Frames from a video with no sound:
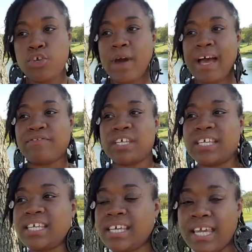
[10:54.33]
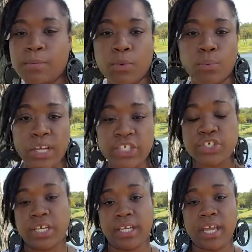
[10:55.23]
You have to keep
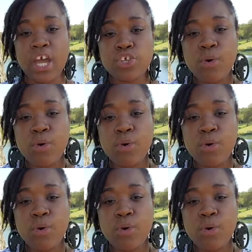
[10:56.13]
reaching.